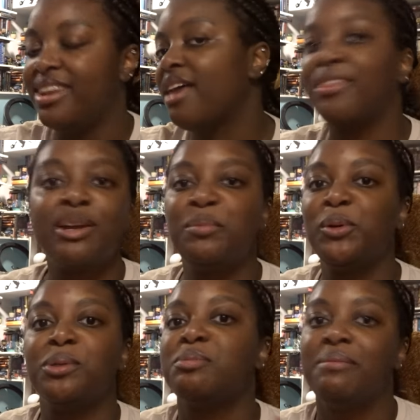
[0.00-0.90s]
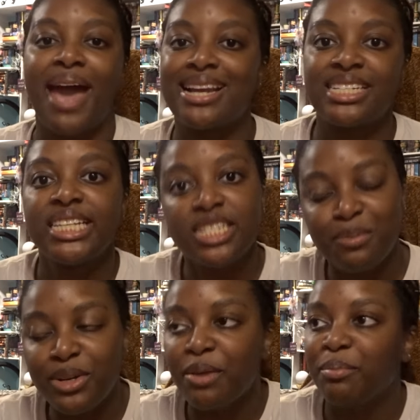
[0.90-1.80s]
Nothing pulls me back to this
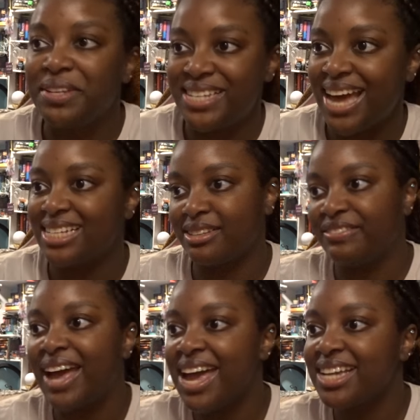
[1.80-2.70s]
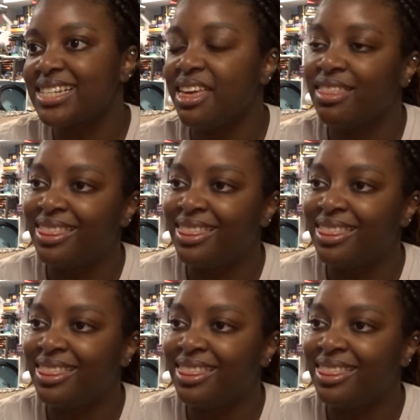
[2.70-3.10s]
book besides the fact